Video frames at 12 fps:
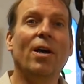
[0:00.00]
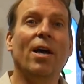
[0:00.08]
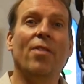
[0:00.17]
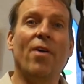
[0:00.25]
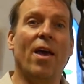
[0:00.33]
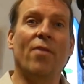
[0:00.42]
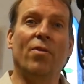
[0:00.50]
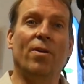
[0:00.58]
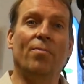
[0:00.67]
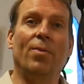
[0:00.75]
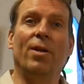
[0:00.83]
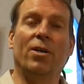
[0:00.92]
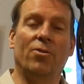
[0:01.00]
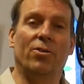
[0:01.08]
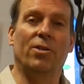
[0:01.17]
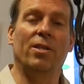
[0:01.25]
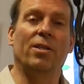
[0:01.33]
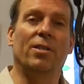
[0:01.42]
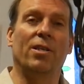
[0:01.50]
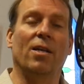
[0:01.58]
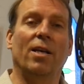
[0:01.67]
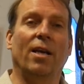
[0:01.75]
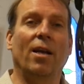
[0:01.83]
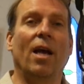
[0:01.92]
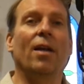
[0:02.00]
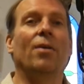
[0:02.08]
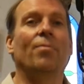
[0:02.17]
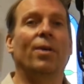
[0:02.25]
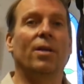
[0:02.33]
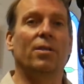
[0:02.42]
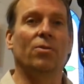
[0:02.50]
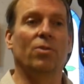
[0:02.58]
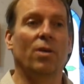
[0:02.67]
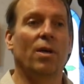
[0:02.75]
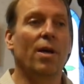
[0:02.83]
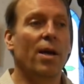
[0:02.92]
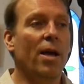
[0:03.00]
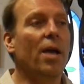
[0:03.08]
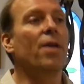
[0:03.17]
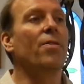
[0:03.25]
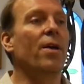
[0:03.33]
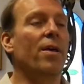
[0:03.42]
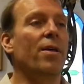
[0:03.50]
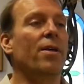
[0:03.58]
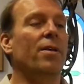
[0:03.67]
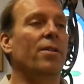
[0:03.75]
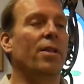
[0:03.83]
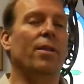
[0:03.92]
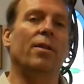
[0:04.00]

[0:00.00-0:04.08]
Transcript: and they haven't been interested in selling an item because it was, and then